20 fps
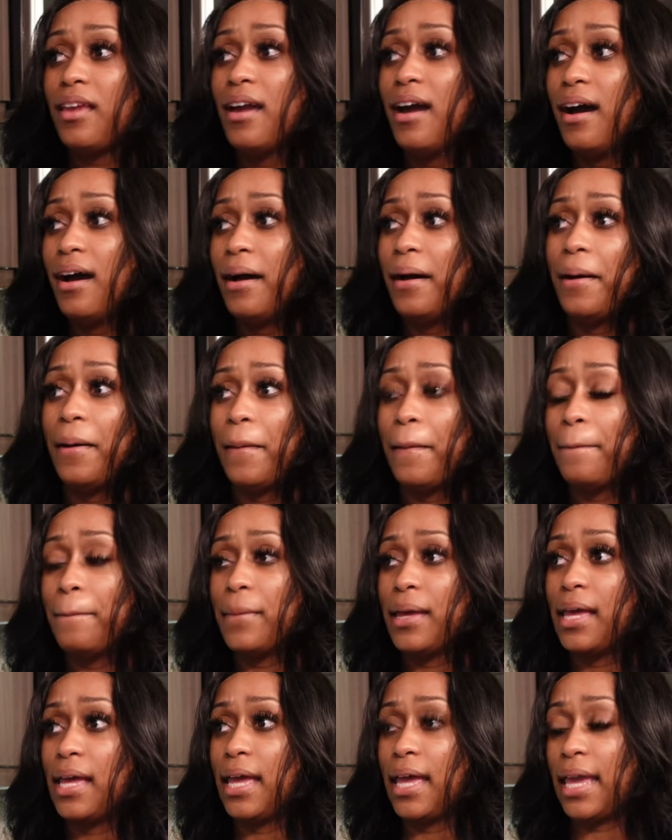Um,
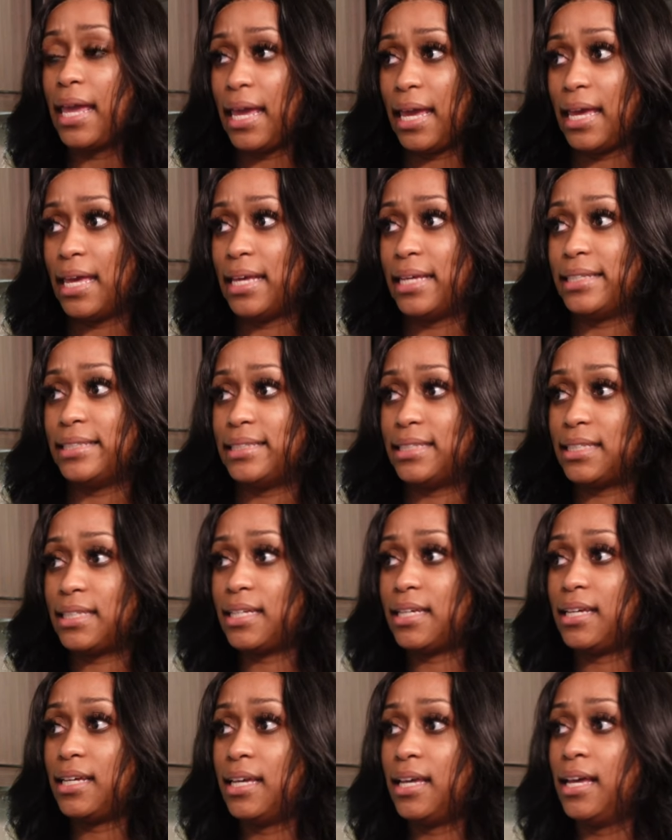and
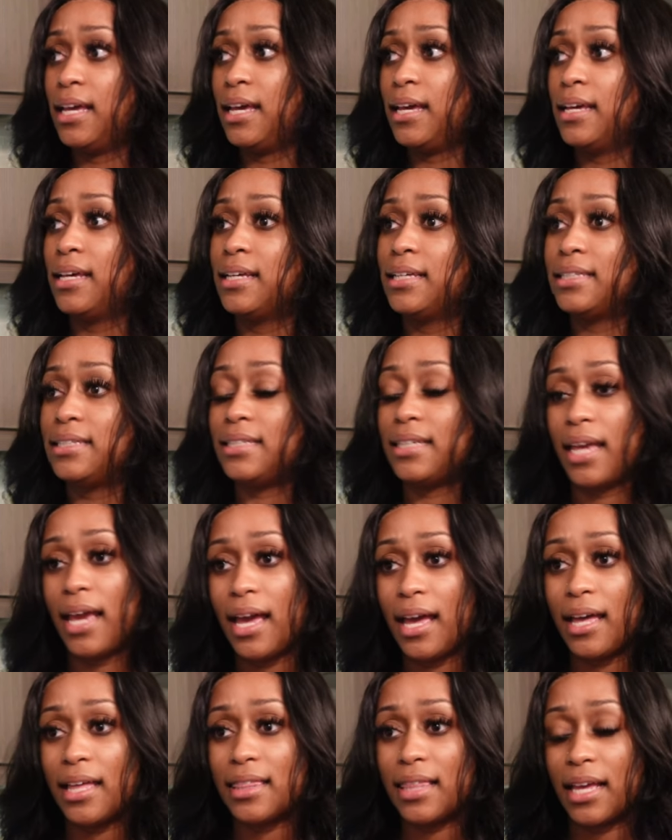
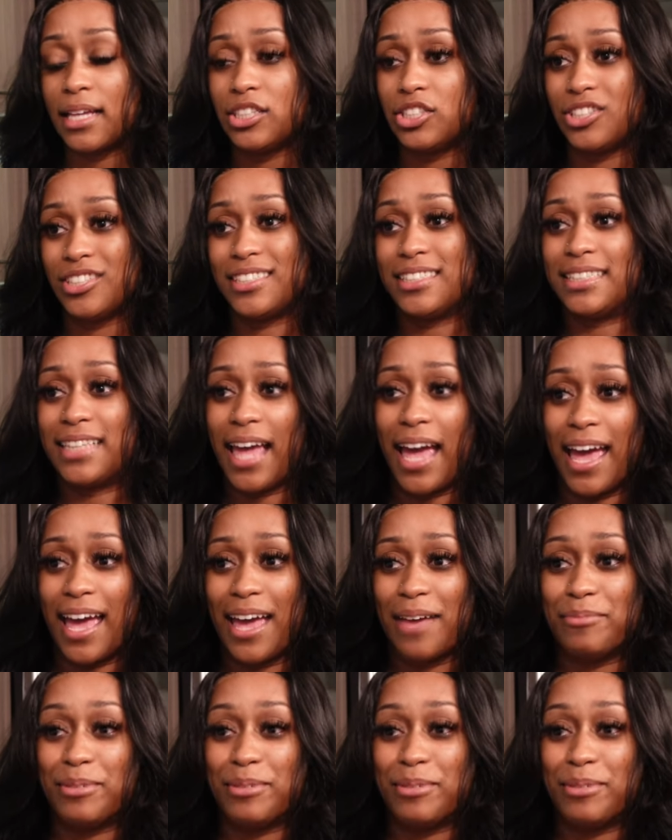yeah, that's just that.